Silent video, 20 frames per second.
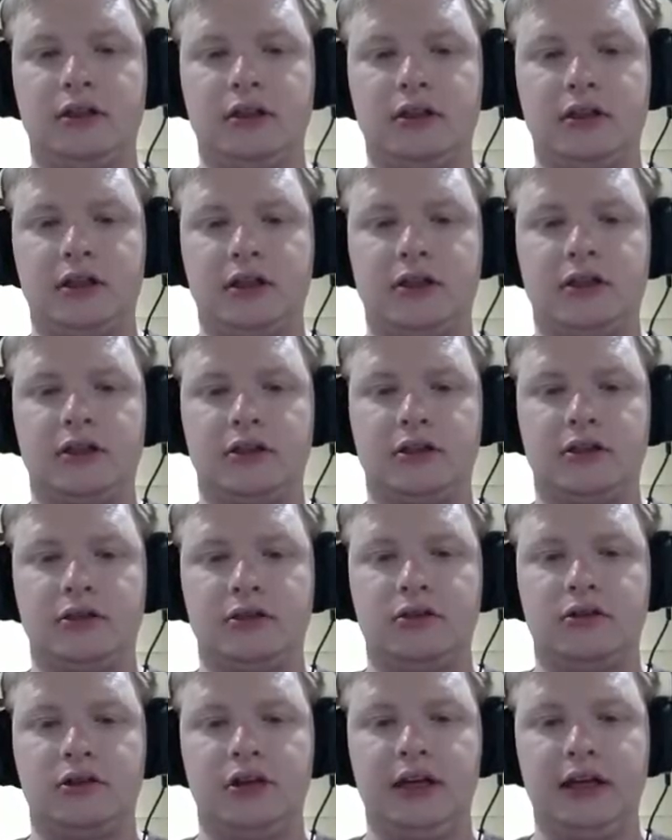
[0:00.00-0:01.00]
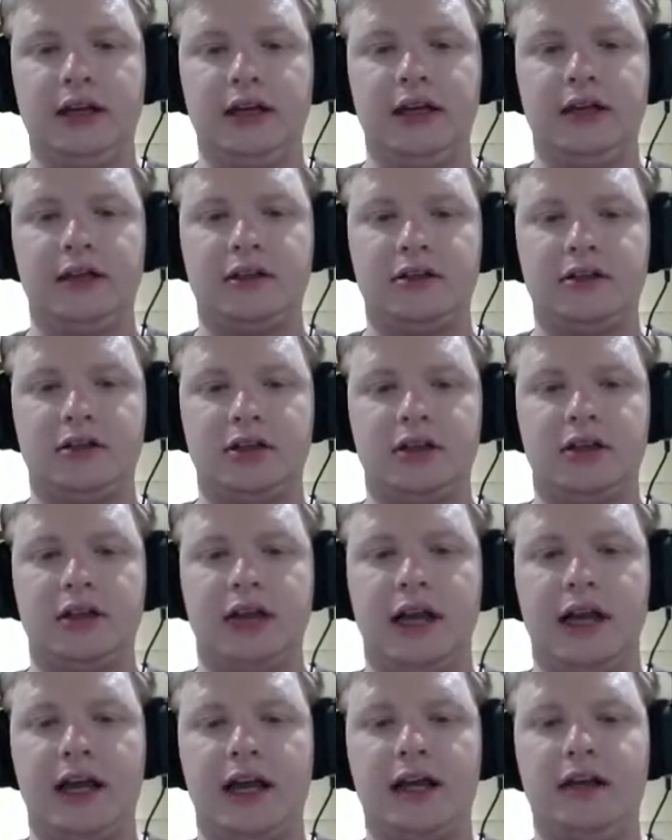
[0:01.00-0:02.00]
this can do that, turn
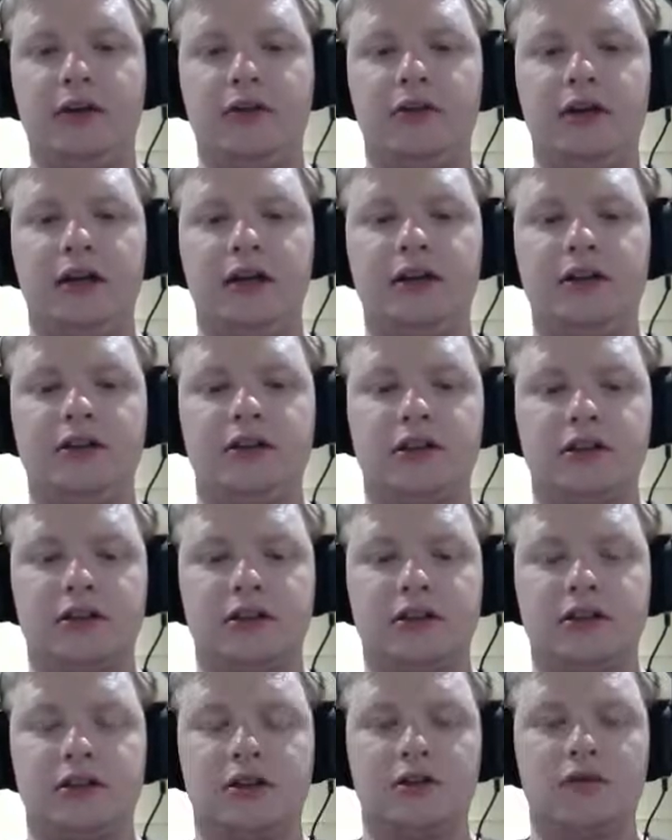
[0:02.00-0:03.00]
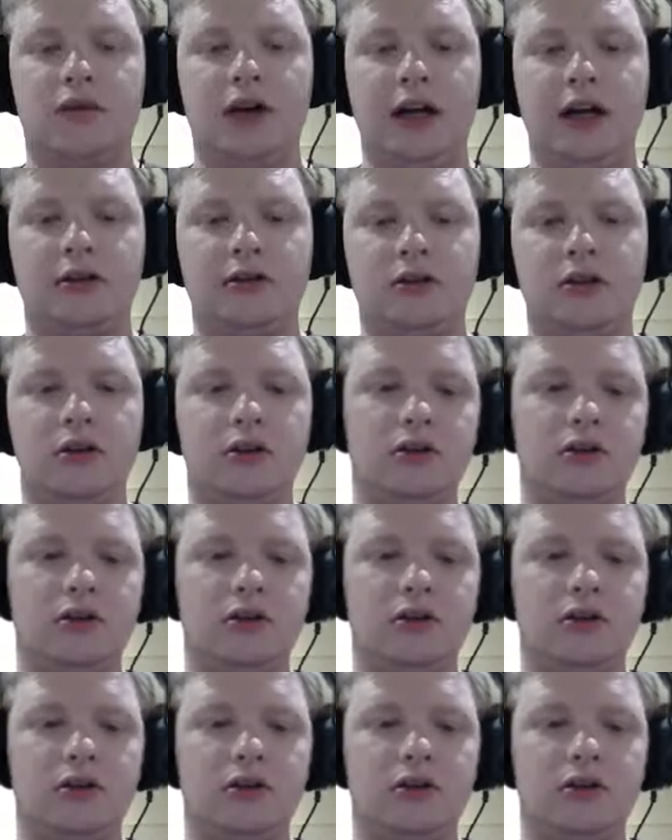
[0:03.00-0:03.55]
their head around just because it's fun,